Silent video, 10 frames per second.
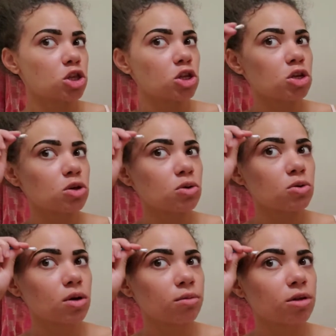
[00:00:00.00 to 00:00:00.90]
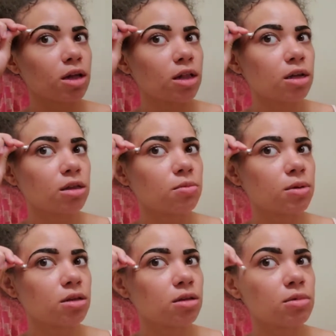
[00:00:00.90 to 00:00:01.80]
So, I'm telling it to
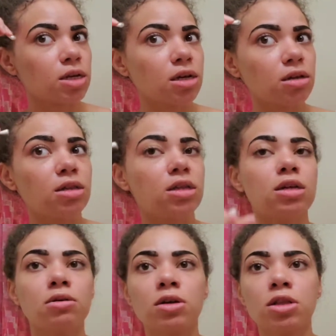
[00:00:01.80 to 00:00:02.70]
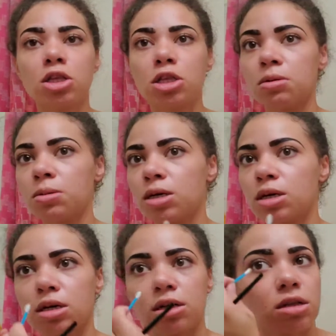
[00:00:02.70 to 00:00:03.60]
be something else that it wants to
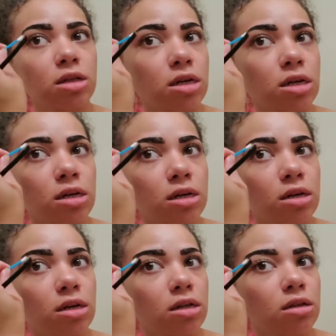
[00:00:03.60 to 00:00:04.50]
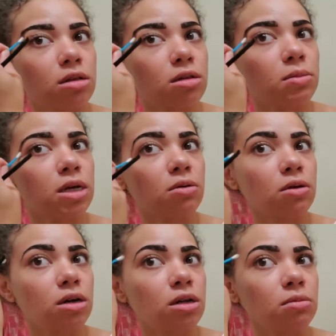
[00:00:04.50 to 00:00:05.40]
do. It's like, oh, this is my
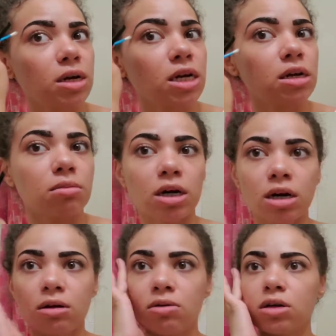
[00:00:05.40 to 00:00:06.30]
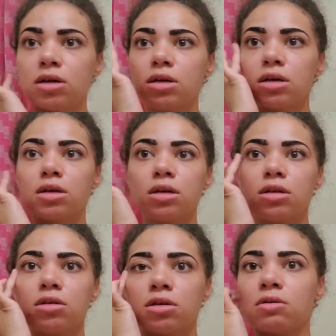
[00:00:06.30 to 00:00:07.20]
eyebrow.
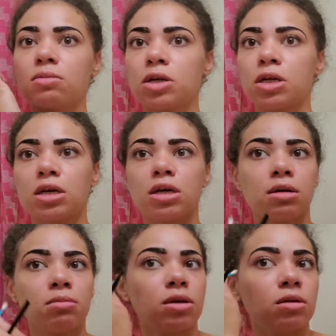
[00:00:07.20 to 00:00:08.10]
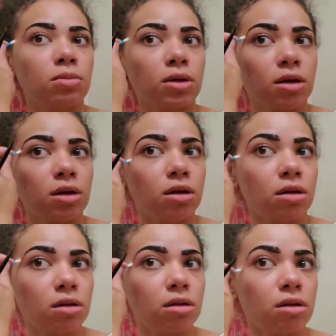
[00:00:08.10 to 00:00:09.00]
So I'm gonna be
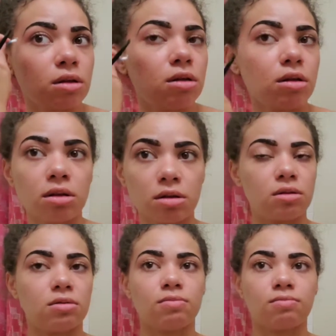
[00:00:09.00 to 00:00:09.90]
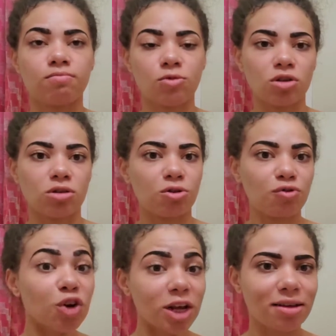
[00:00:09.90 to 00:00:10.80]
just a
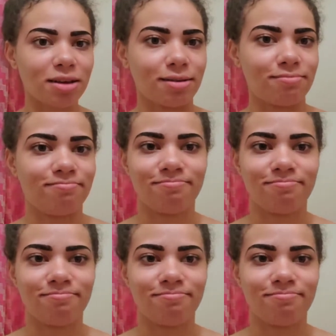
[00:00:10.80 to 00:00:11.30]
freak.